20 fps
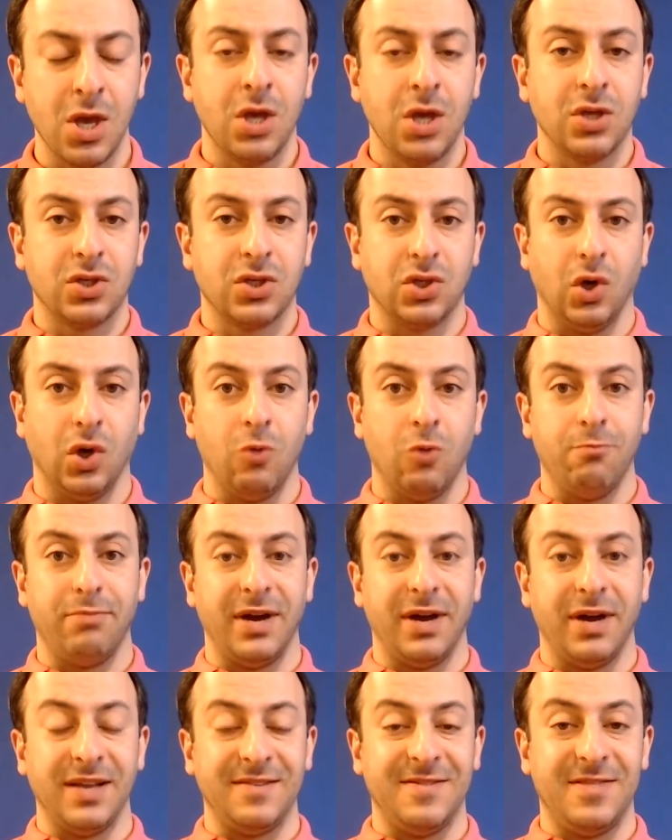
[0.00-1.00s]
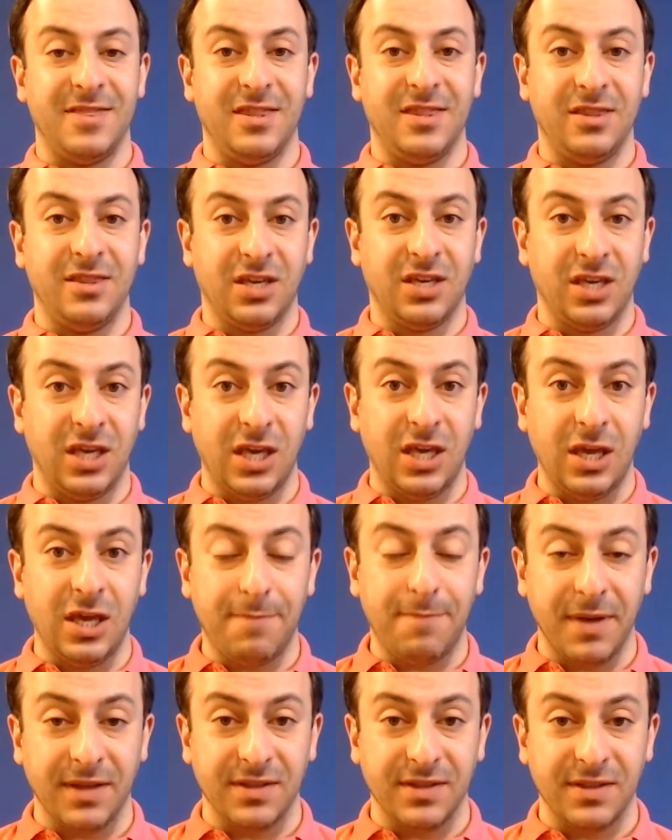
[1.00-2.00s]
So by
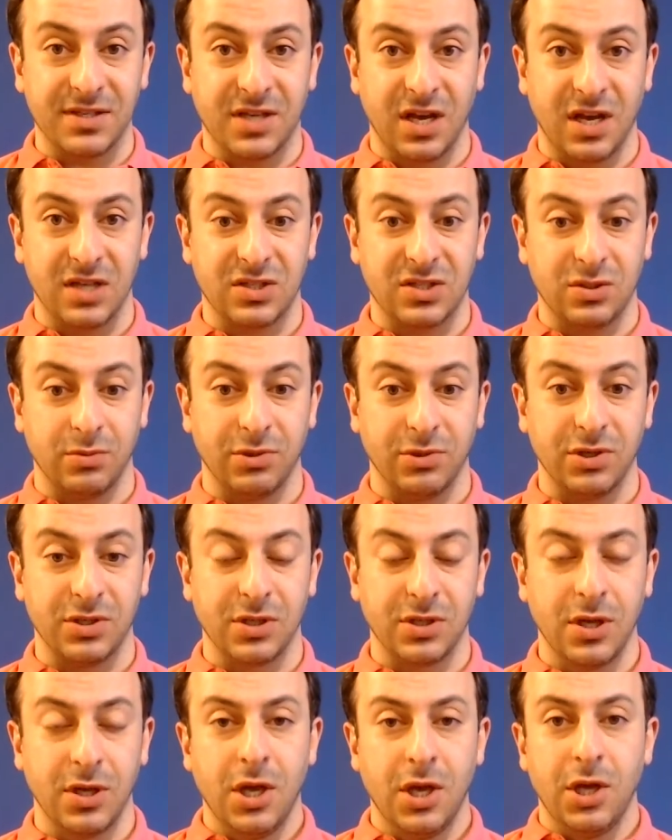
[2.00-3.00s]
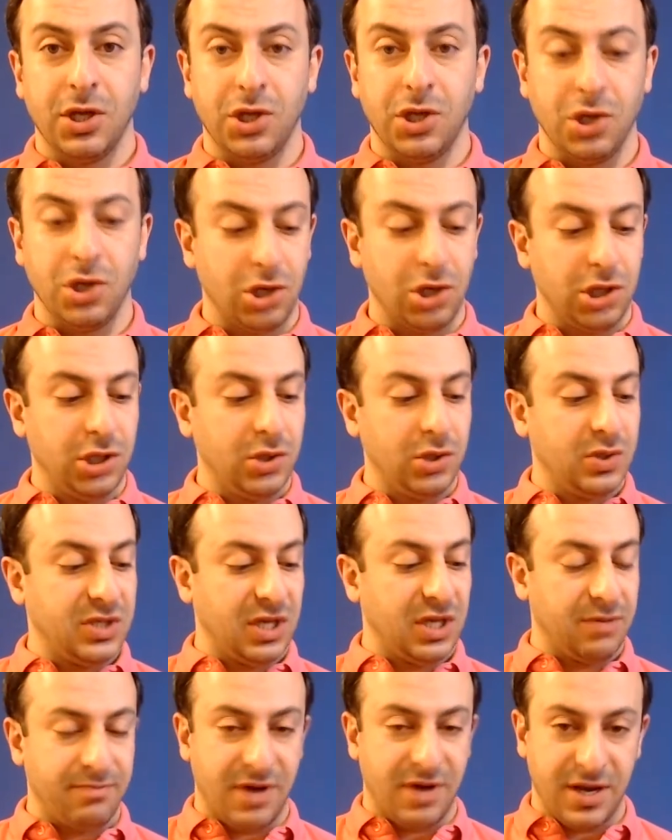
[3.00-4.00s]
keeping these customers, you're
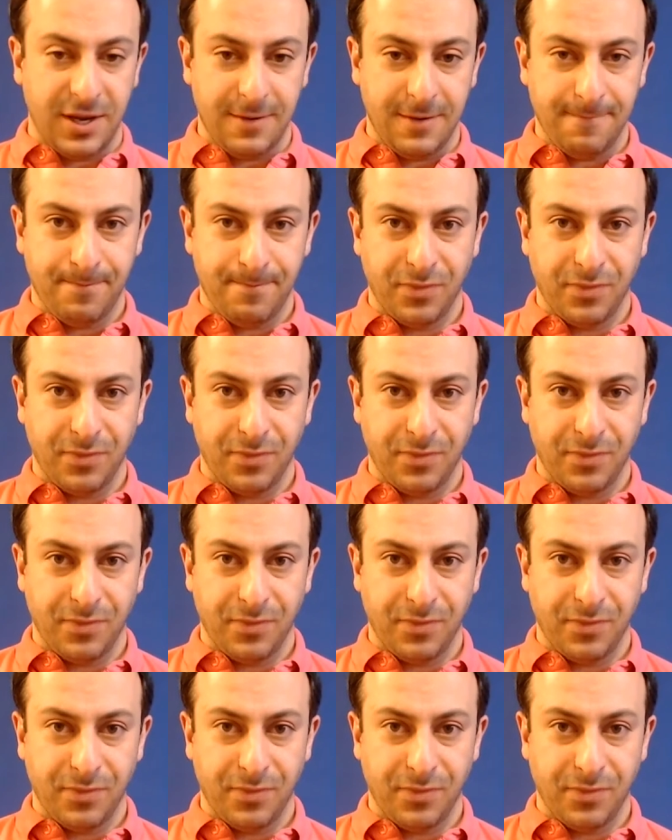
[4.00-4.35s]
losing money.